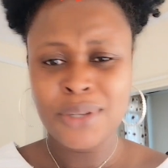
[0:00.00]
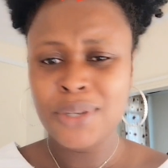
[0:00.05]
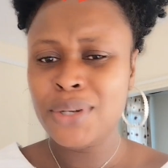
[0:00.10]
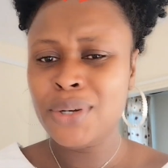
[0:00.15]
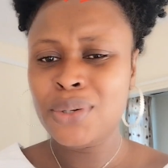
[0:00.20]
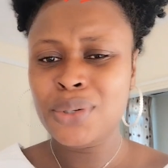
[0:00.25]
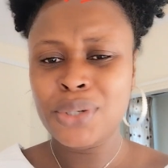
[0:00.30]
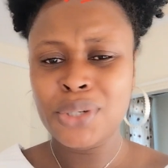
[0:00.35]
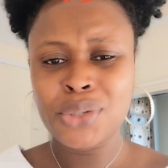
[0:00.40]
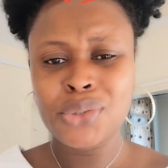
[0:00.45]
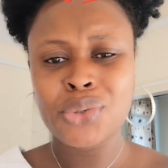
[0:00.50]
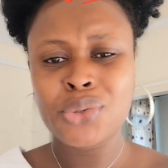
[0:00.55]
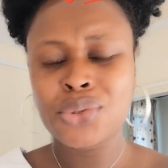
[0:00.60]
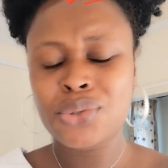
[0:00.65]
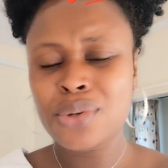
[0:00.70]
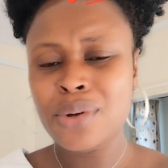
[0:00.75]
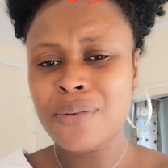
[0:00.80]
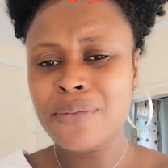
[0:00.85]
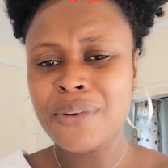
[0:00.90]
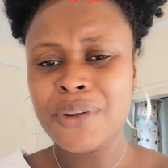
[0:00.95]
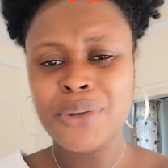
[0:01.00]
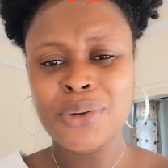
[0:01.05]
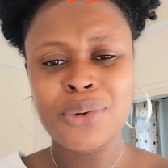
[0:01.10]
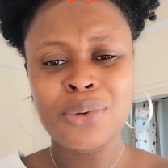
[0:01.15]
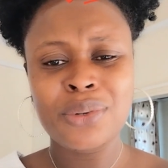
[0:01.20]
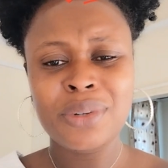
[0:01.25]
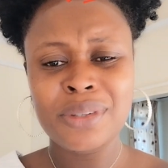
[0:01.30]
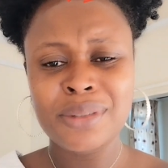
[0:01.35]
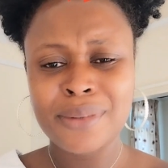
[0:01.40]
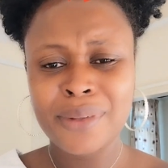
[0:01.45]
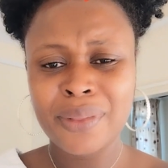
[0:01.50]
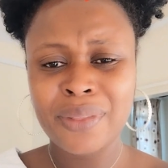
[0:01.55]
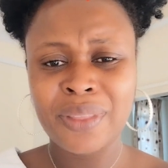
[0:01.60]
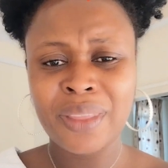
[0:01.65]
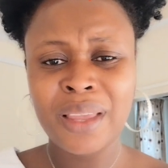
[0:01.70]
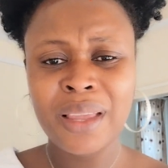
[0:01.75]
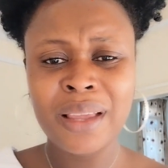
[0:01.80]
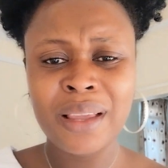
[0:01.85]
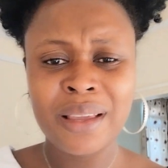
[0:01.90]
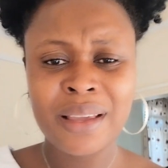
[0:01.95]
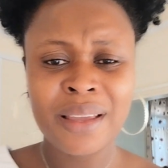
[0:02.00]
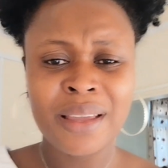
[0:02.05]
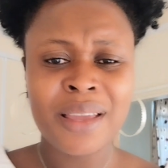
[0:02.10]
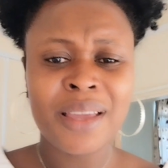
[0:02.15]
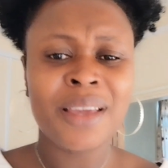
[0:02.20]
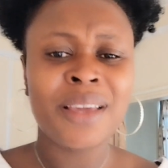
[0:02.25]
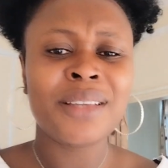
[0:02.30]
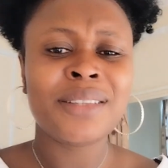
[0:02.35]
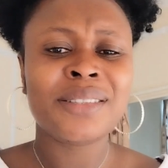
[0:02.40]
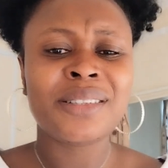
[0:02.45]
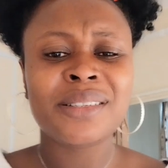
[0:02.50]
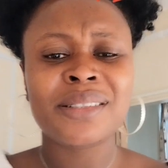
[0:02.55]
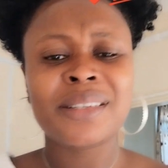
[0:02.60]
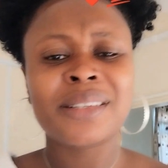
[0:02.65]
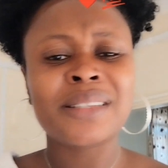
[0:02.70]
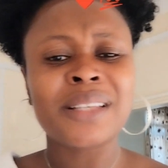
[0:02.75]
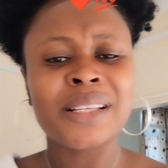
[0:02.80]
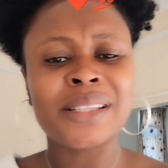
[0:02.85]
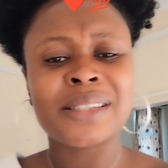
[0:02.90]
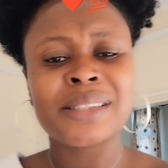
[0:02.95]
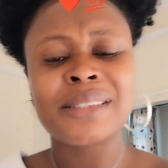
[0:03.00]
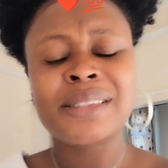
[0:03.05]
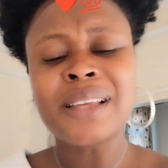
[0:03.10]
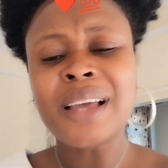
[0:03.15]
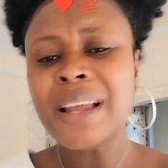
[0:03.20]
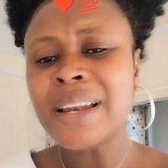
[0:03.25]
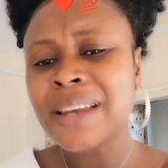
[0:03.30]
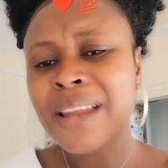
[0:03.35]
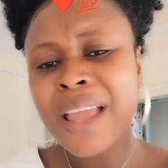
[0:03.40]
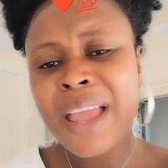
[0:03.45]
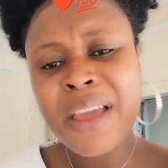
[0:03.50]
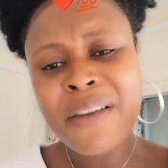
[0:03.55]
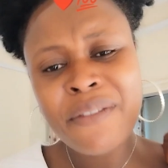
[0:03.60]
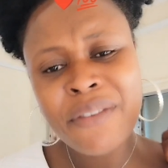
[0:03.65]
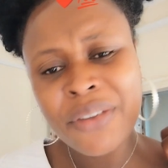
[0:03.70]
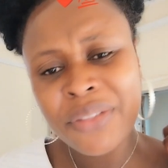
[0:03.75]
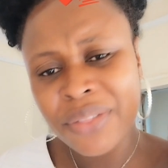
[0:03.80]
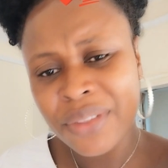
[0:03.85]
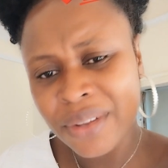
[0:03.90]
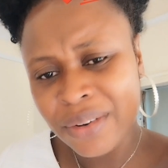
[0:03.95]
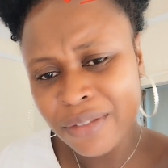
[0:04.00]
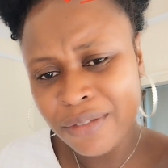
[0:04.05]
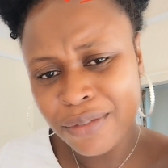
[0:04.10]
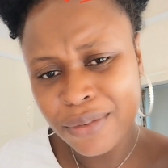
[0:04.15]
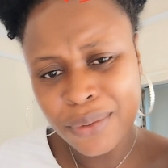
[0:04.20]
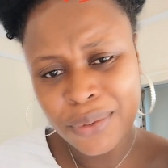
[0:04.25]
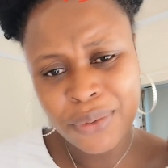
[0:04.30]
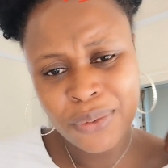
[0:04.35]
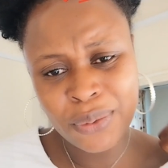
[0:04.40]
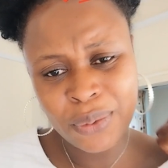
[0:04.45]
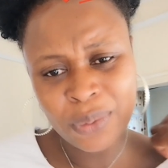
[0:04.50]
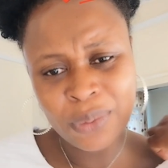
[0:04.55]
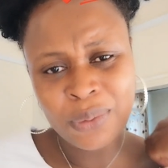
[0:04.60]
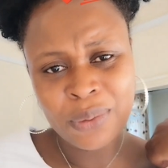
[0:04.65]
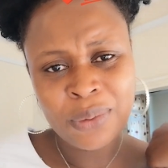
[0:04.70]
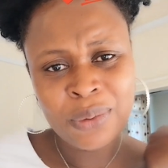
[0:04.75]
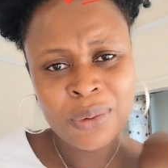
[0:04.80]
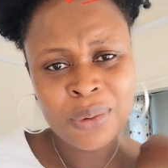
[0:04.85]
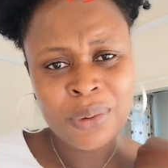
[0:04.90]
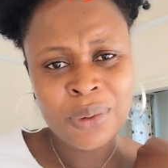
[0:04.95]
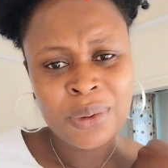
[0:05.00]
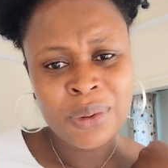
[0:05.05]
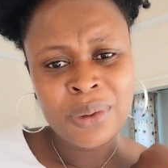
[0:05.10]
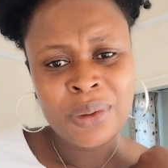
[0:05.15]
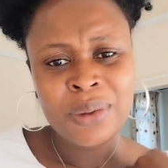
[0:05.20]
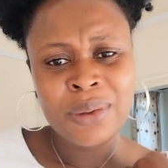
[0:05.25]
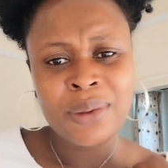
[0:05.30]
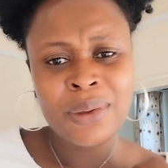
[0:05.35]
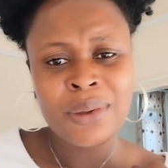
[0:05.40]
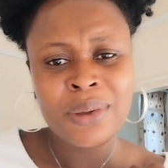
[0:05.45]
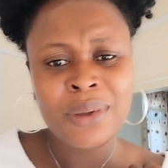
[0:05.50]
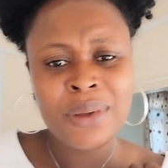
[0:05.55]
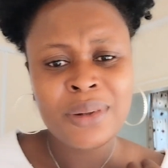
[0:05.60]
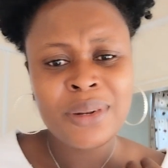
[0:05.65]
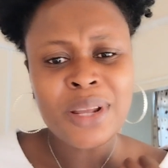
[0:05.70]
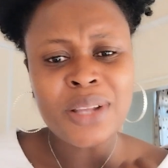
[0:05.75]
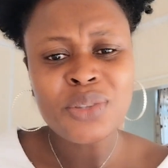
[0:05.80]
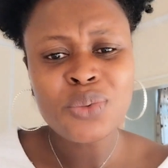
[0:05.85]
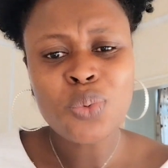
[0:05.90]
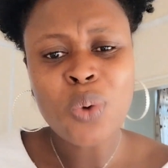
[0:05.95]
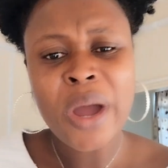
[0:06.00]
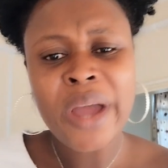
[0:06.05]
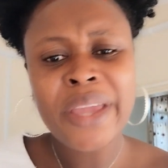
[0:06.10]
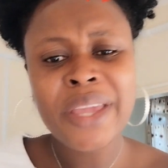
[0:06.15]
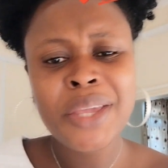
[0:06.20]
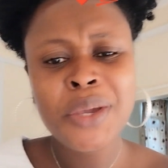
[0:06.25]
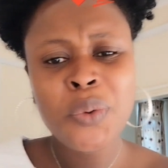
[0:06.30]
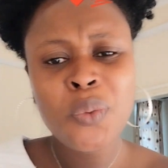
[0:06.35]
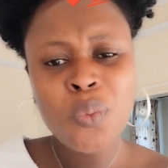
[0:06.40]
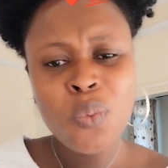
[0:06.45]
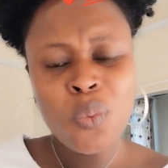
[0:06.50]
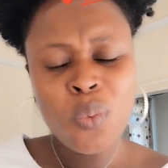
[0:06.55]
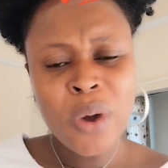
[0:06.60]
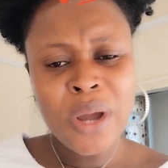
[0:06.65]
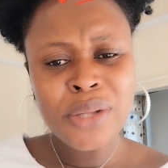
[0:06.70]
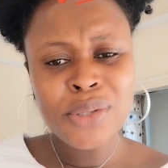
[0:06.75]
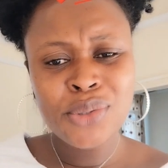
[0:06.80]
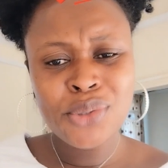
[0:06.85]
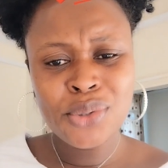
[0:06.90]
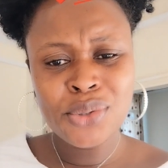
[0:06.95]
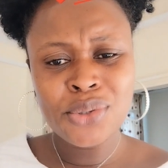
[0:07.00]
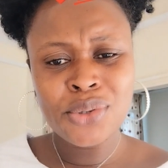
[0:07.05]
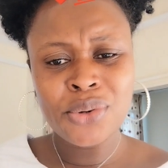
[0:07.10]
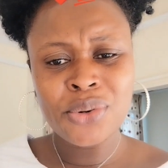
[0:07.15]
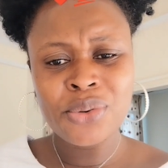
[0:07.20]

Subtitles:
You don't need to suffer. You don't need to think. Jesus has done everything for you. That's why he went on the